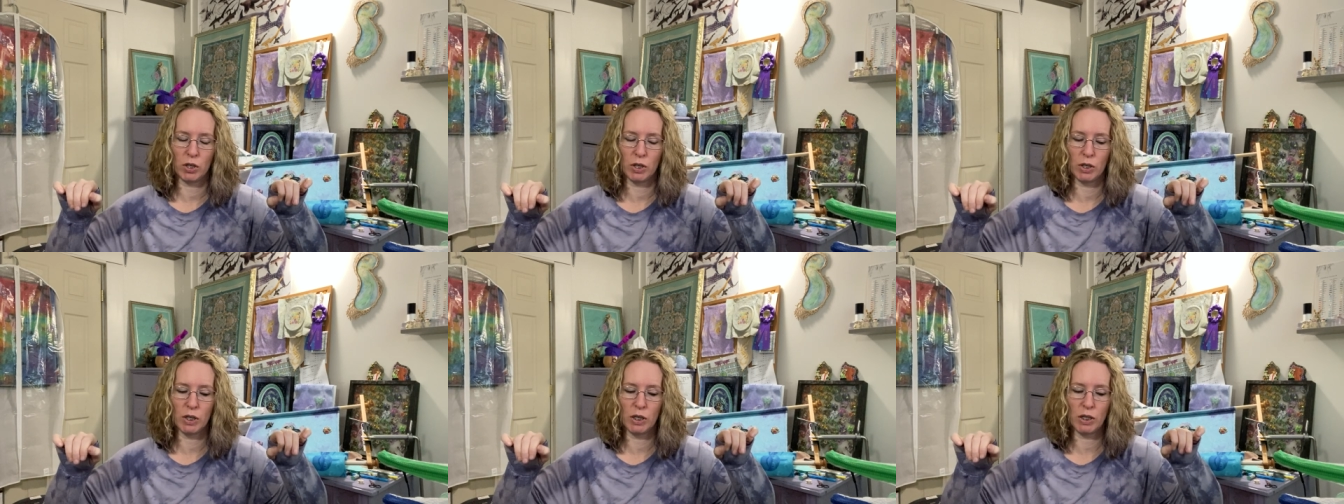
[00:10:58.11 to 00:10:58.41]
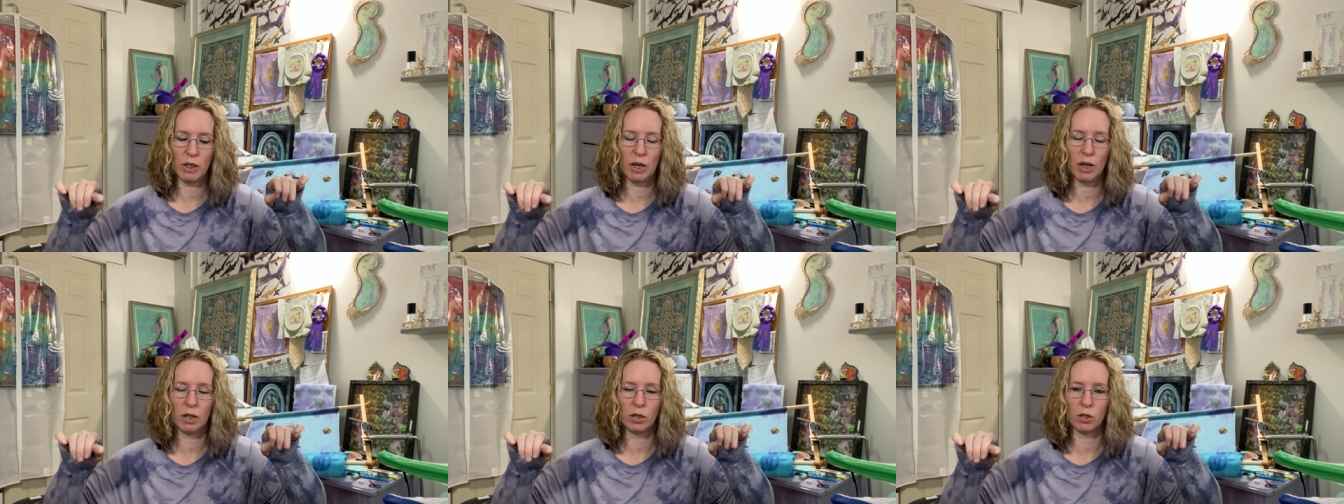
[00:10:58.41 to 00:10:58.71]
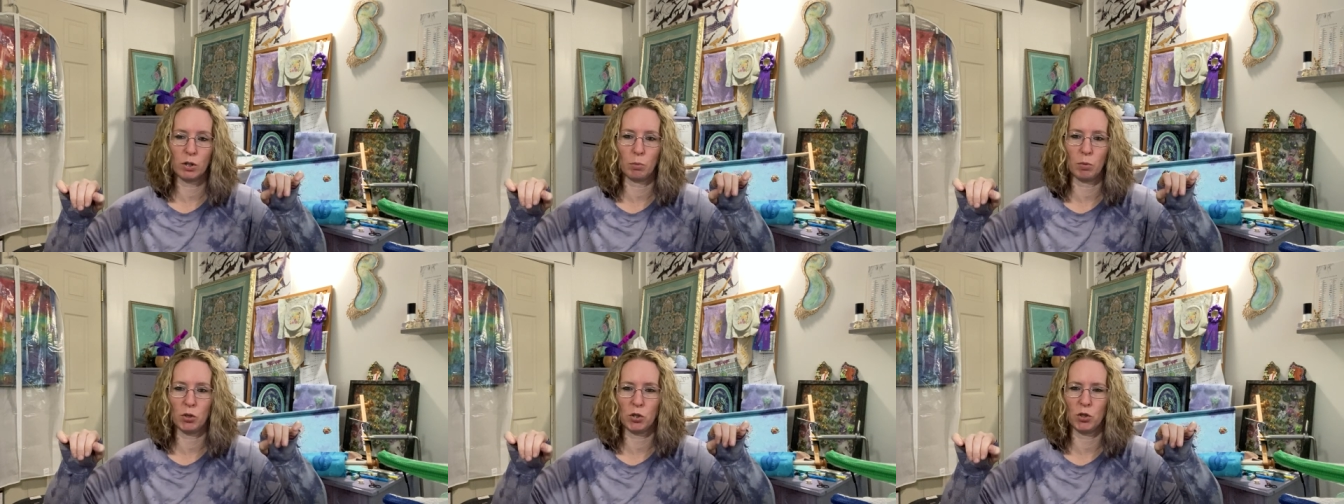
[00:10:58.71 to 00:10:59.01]
Since I had
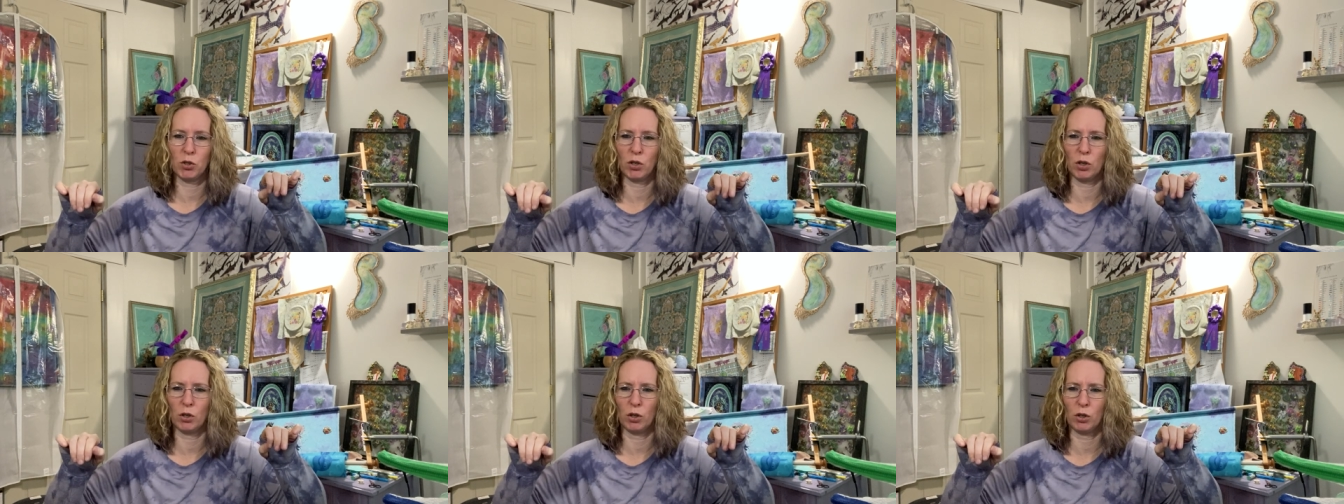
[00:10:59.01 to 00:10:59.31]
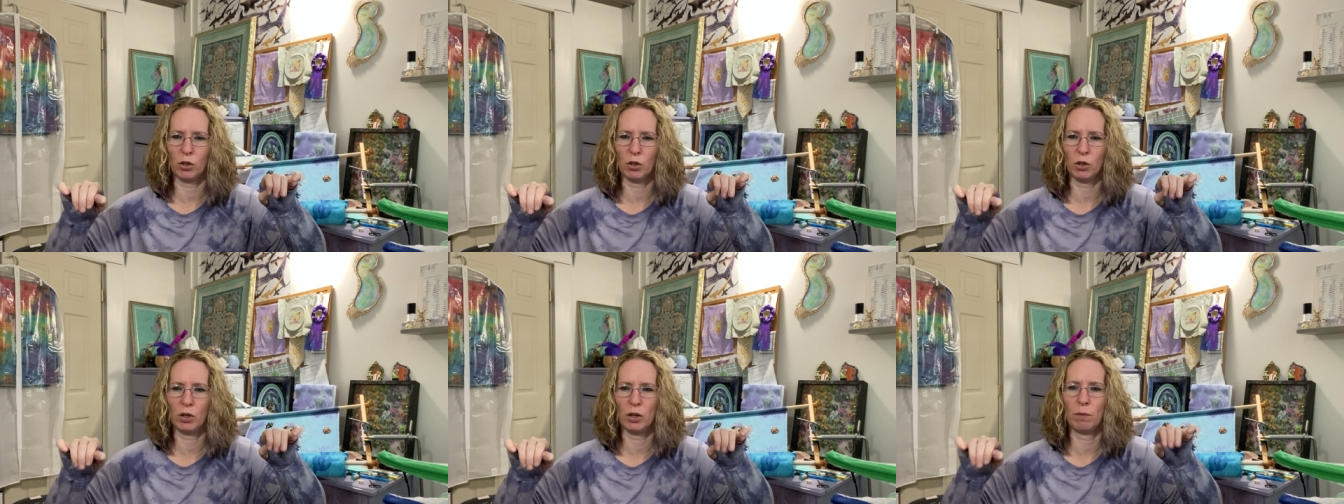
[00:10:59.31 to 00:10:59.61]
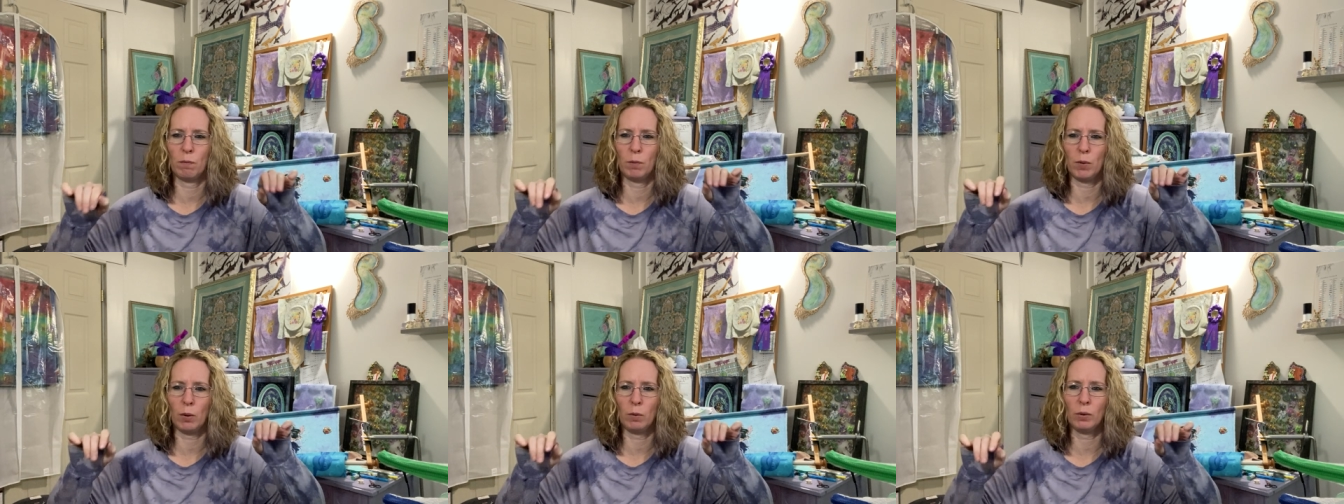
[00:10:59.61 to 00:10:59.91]
so much done on her,
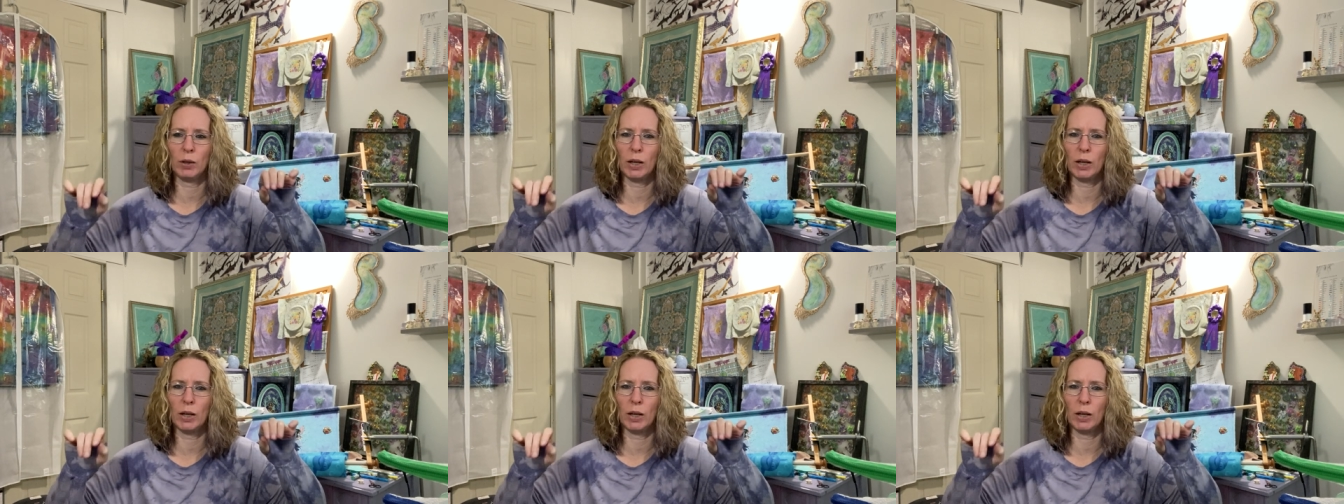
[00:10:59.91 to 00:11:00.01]
it felt